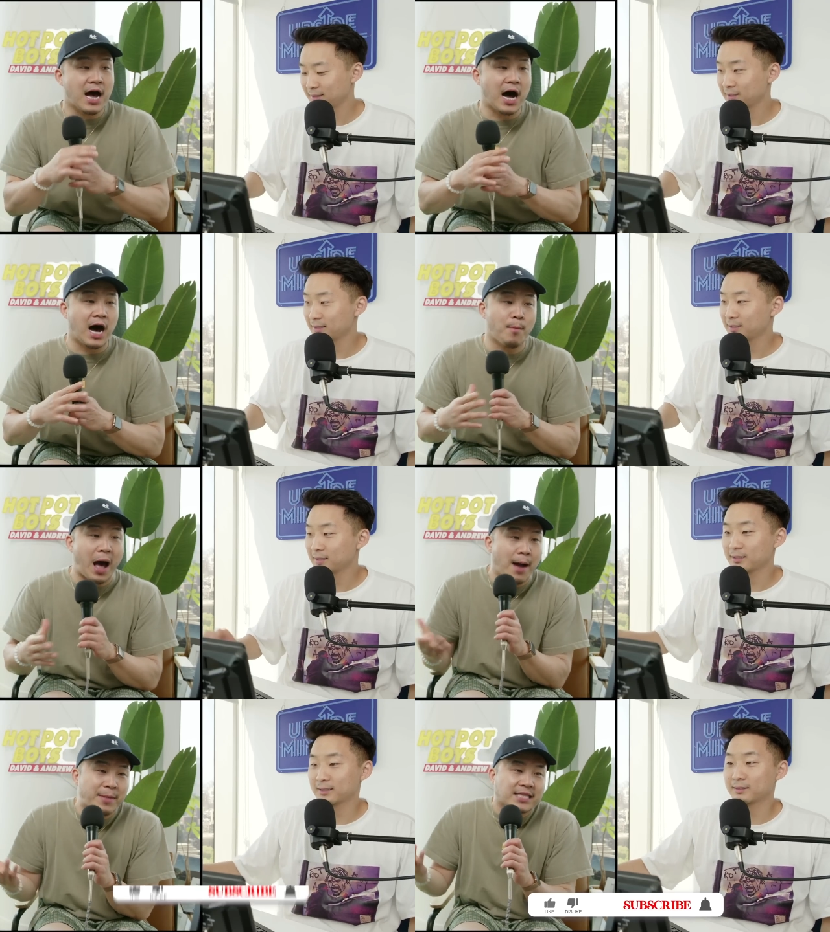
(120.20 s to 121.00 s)
Speaker 1: Um,
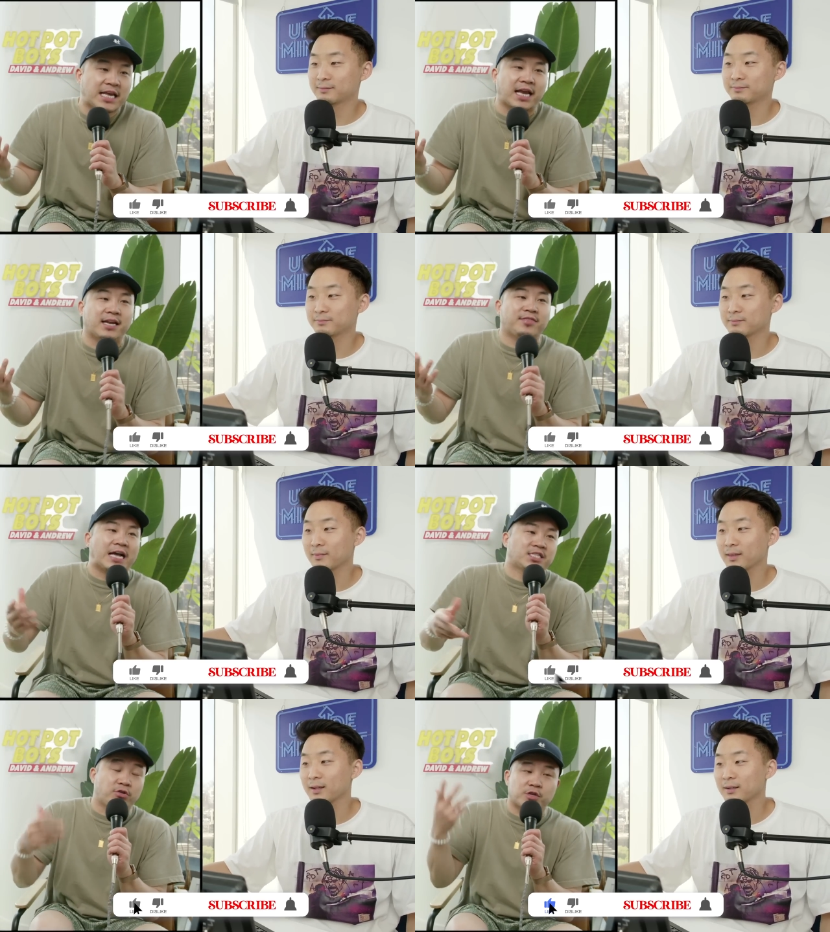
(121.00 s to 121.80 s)
I'm not taking it that
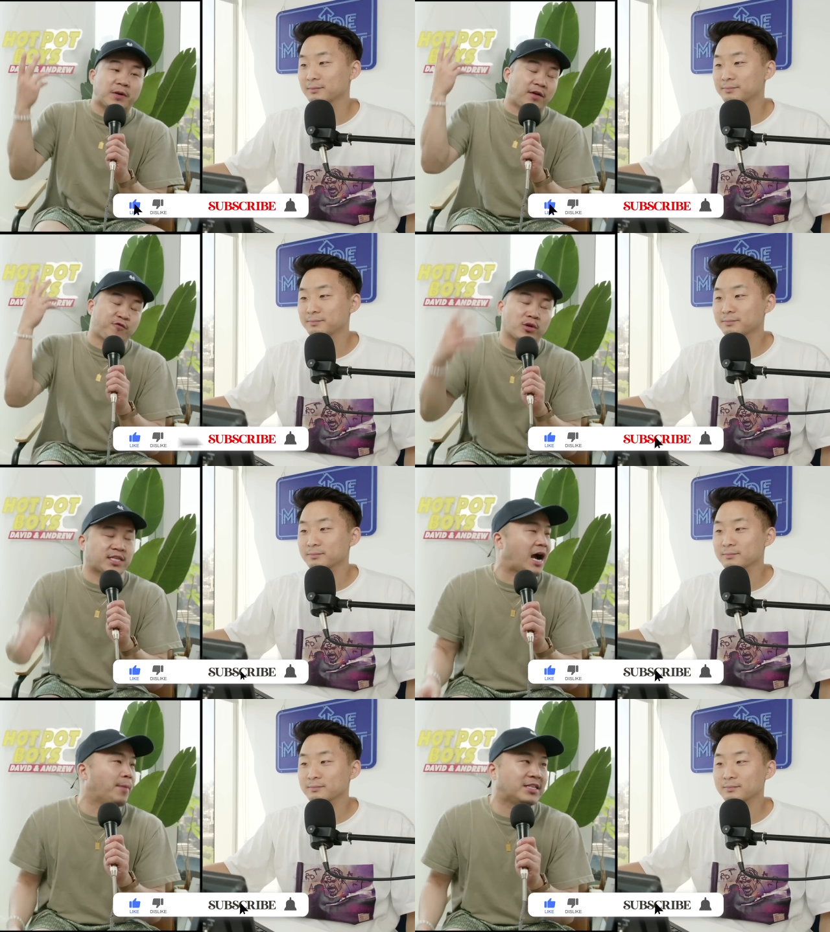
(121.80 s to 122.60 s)
serious, but of course the
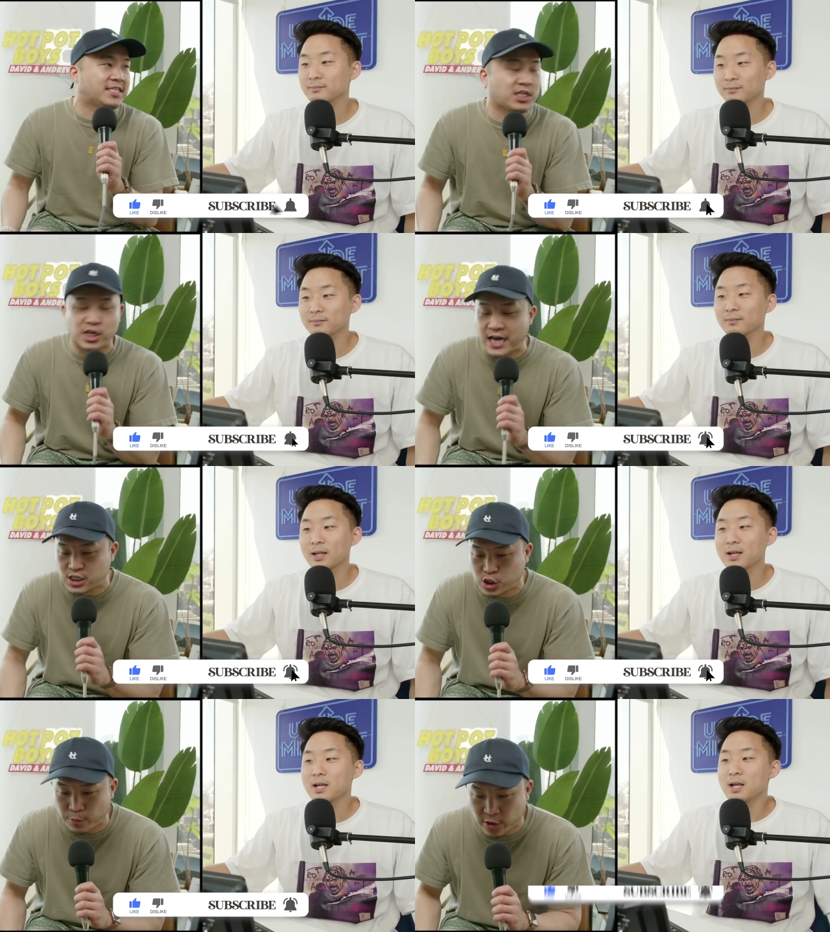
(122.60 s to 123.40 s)
comments section got
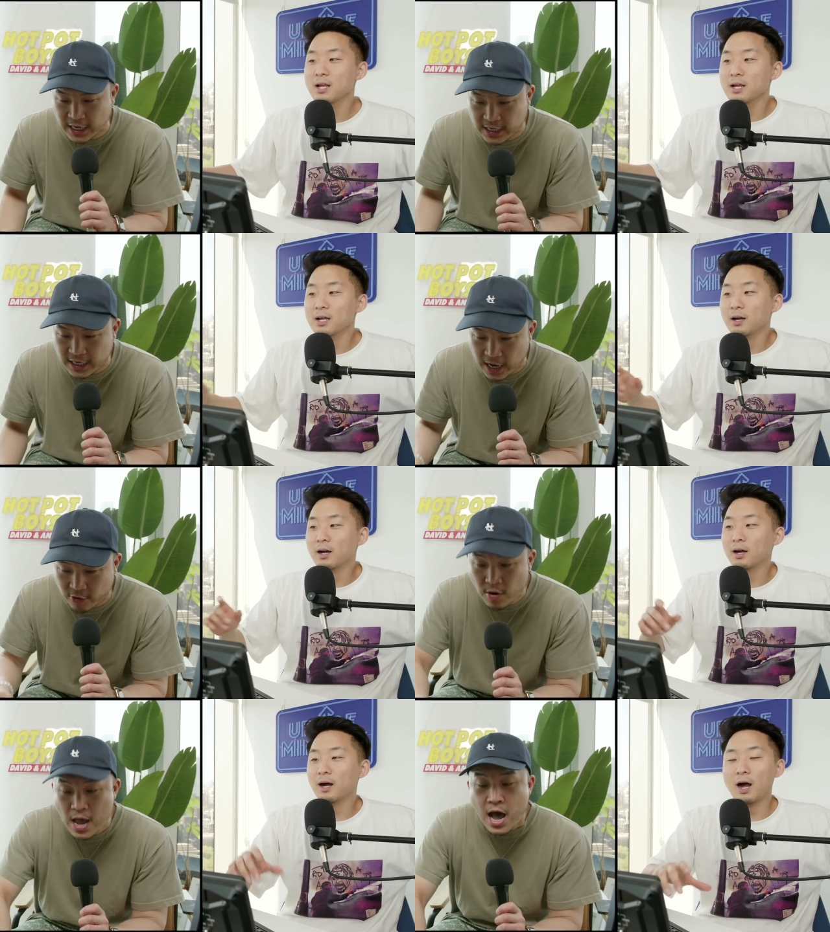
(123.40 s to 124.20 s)
super heated,
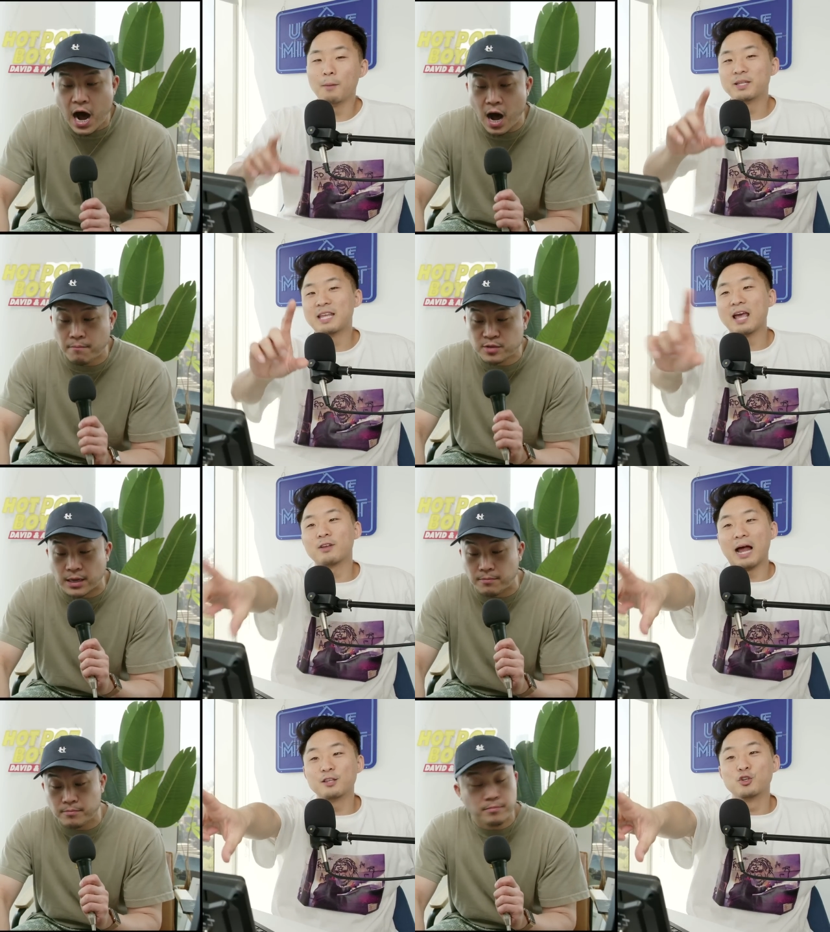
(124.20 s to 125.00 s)
Andrew.
Speaker 2: Uh, um, but
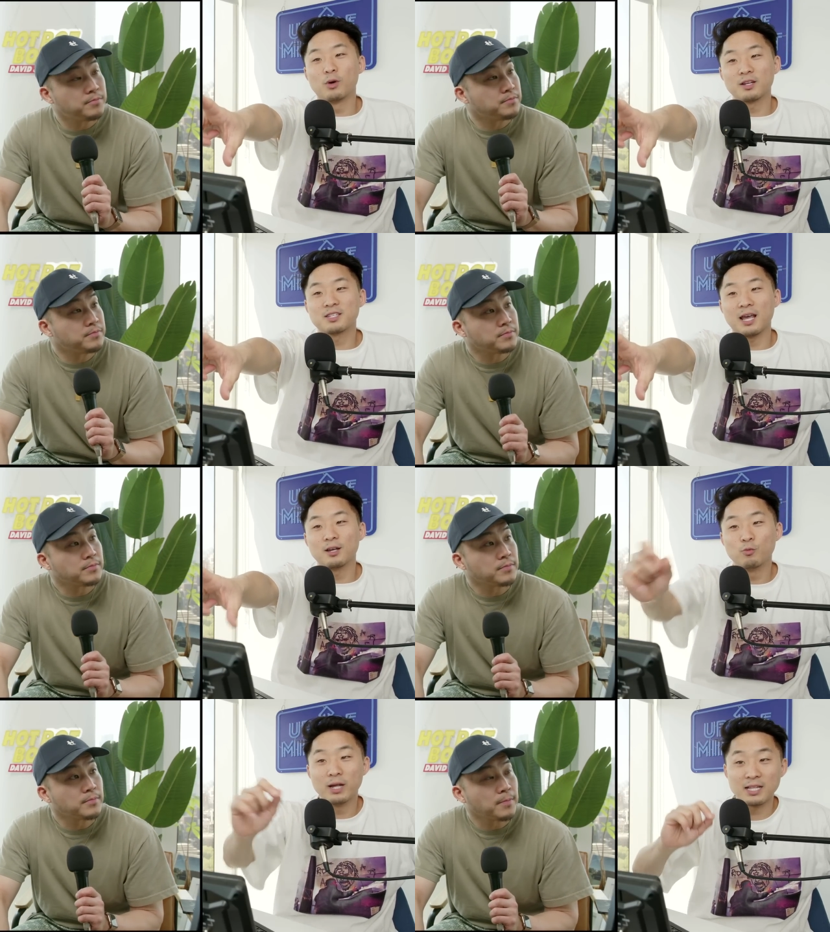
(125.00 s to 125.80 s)
David, so I do want to
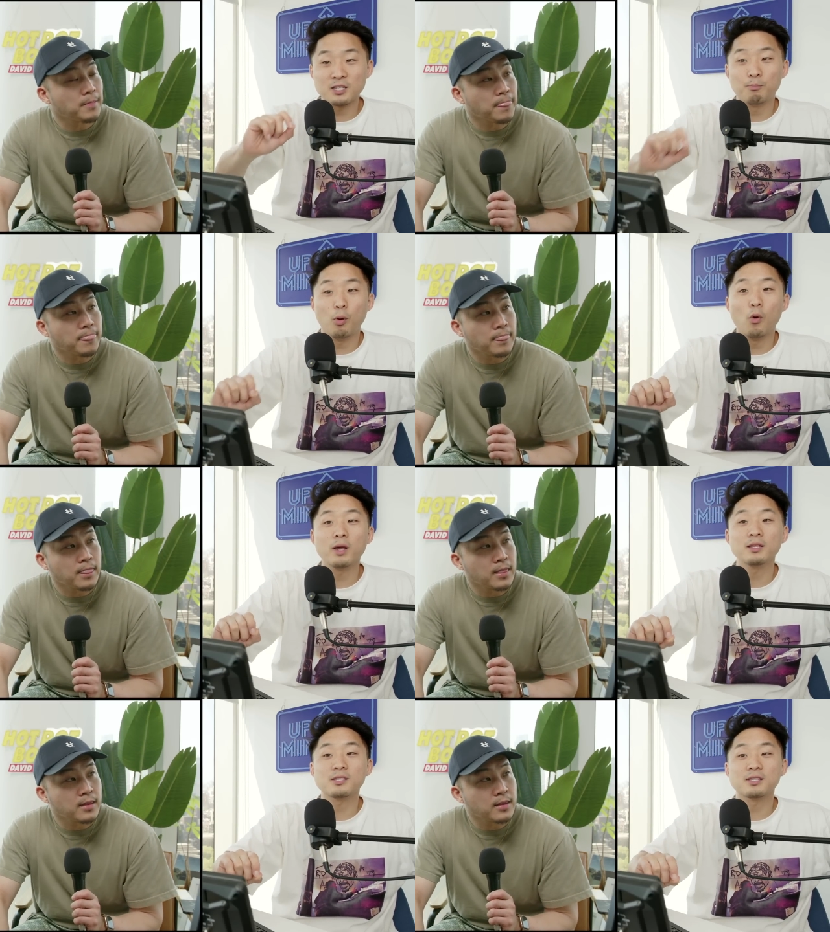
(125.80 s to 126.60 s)
say we got some
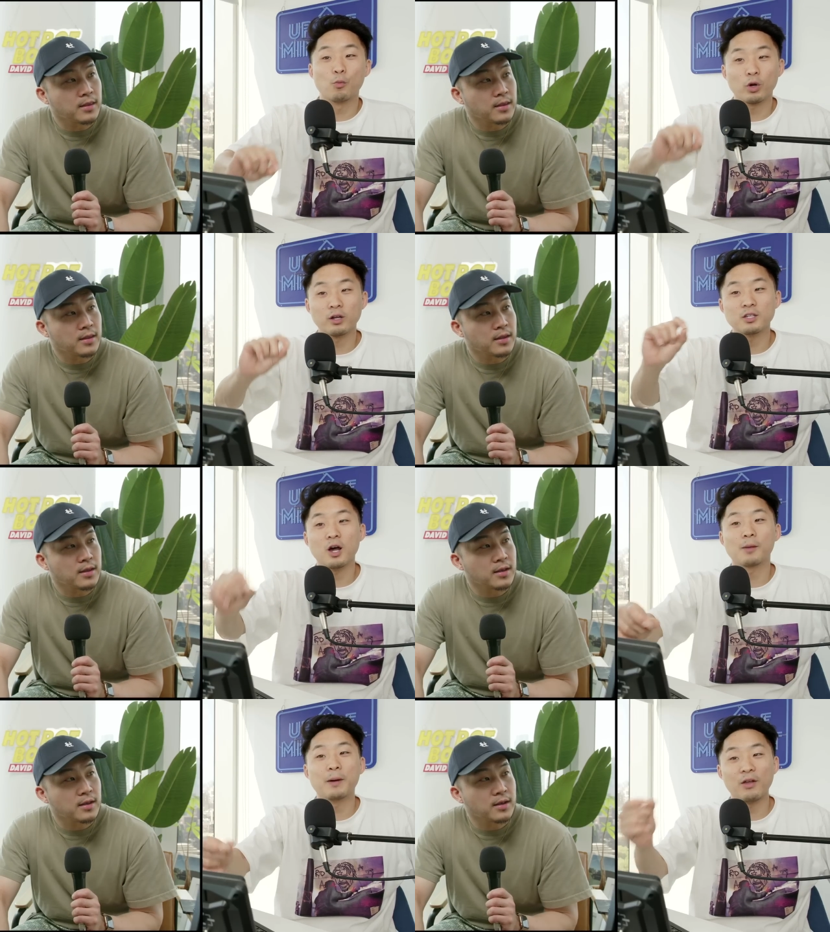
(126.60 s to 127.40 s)
points that we're going to
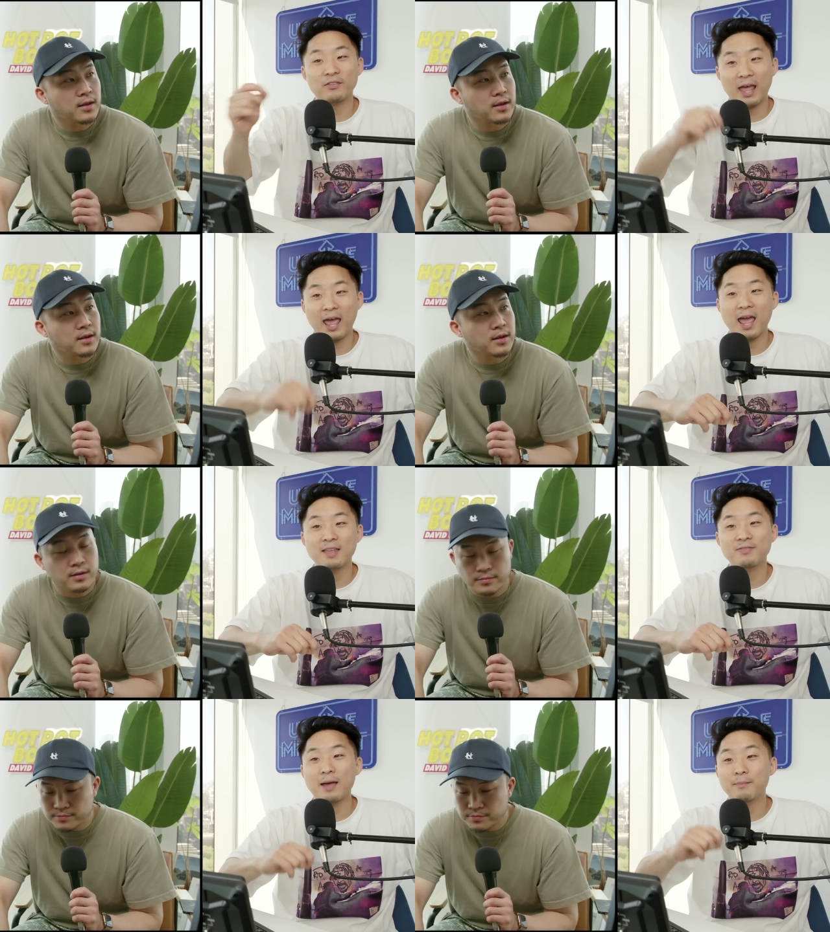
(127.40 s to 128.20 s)
talk about at the
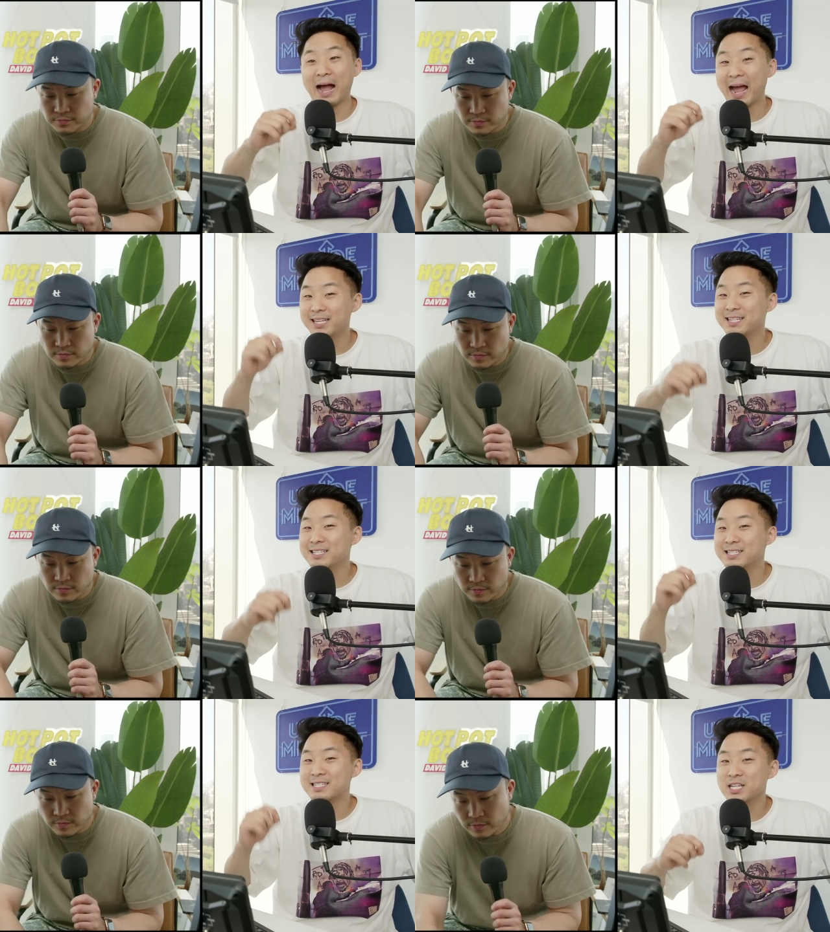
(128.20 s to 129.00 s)
end that I
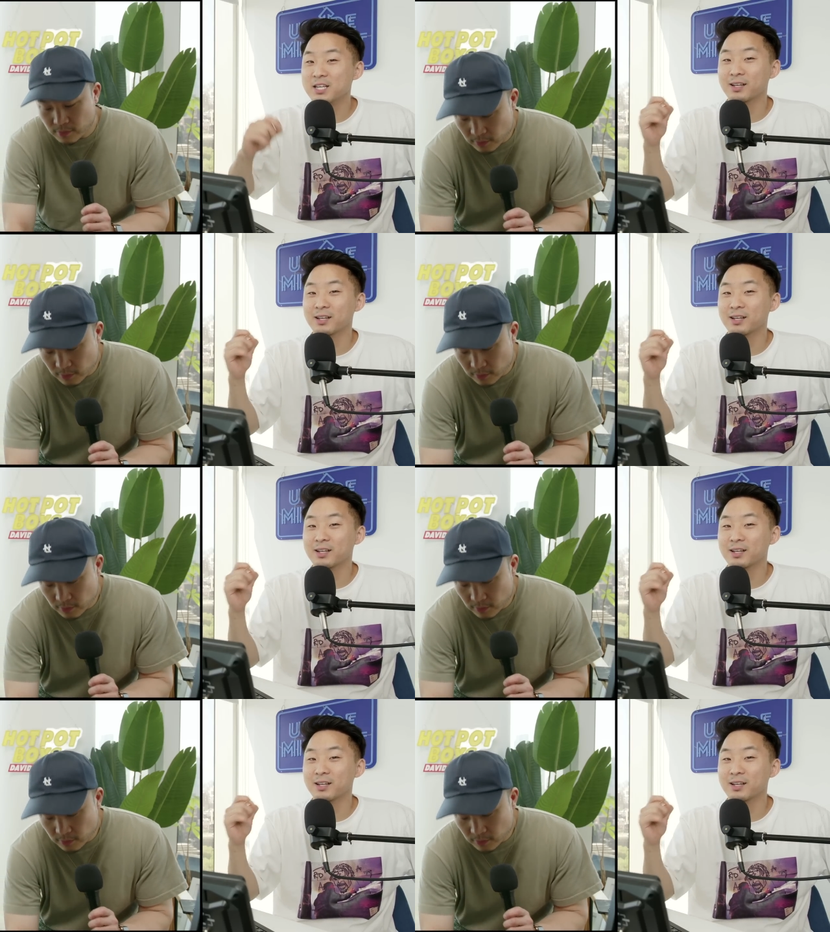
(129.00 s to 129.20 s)
didn't see in